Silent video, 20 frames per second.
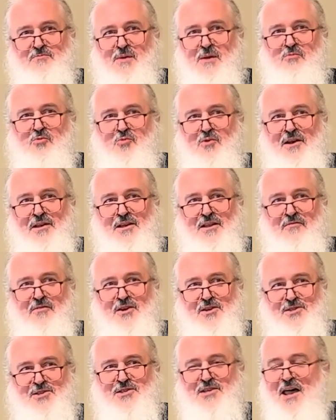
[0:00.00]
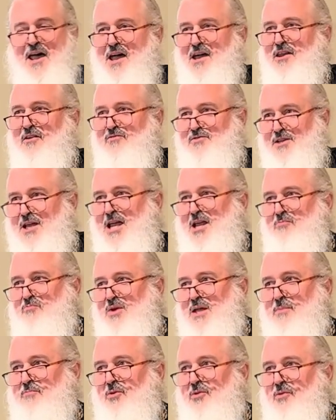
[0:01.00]
People want to live in a society of sane
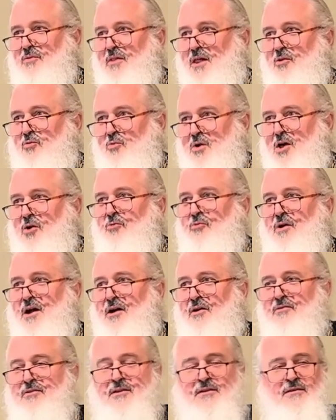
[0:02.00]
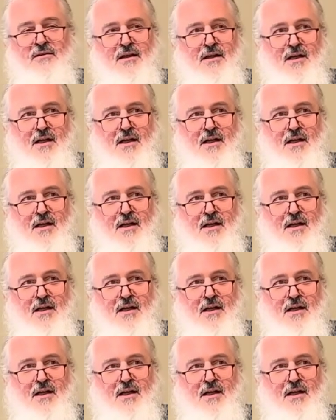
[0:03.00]
people that are well rounded.